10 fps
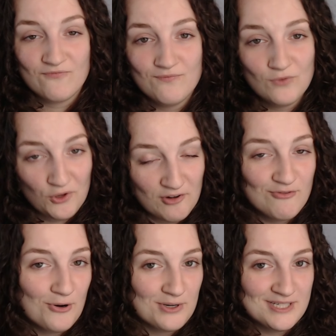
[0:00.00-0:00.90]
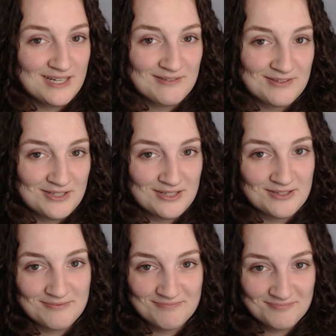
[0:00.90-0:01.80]
Looking forward to getting to
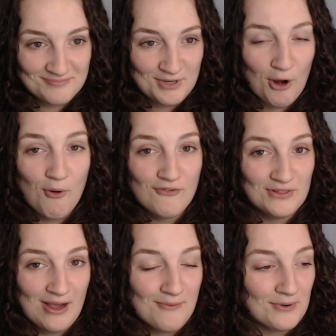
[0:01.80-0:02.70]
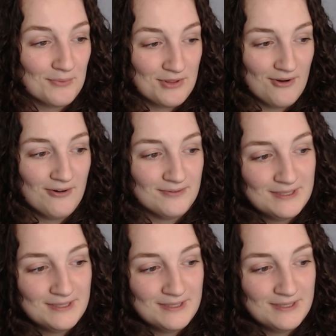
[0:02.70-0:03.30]
go over that one with y'all.